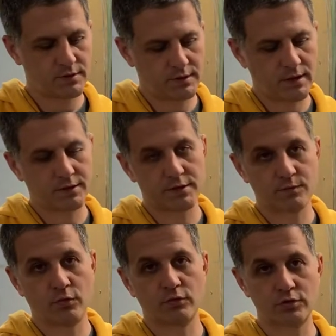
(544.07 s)
the other
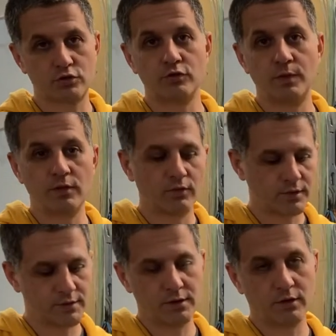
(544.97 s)
spokes should be
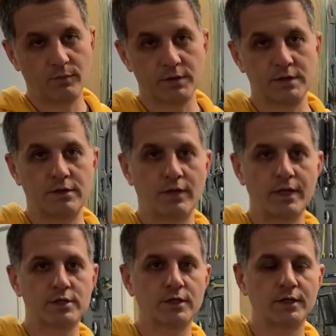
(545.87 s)
going the opposite
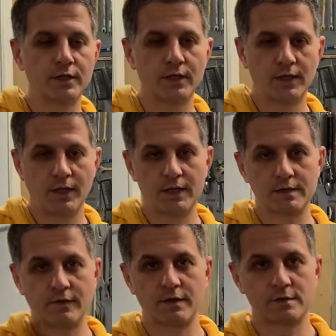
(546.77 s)
direction, as
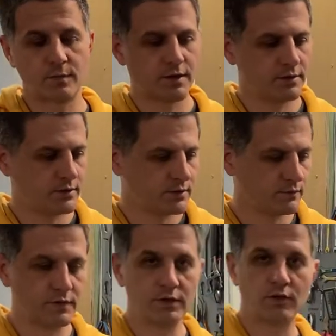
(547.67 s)
I've explained in a
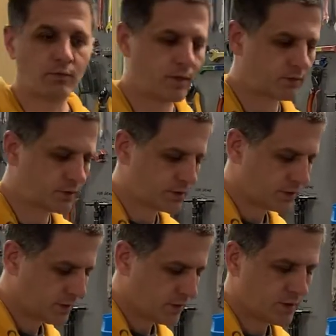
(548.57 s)
video about
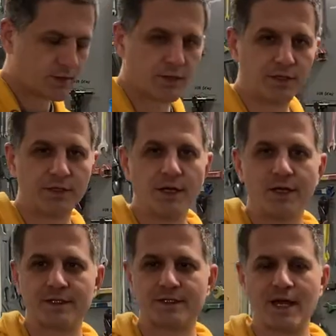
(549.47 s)

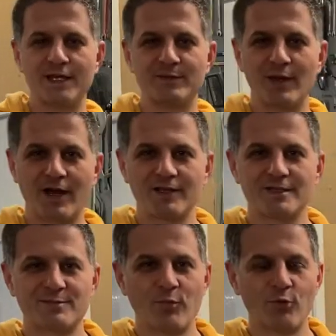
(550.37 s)
science behind
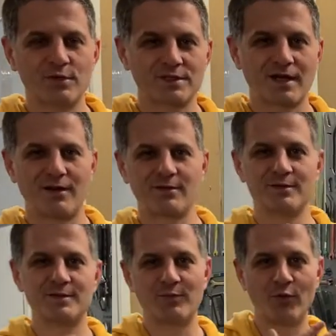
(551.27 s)
the spokes,
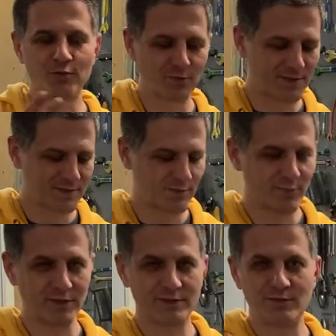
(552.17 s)
how spoked wheels are
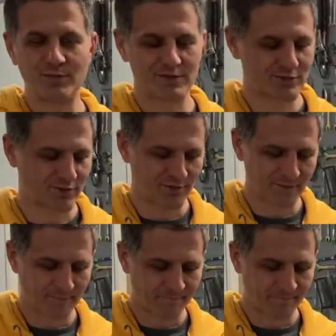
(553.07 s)
built to be strong.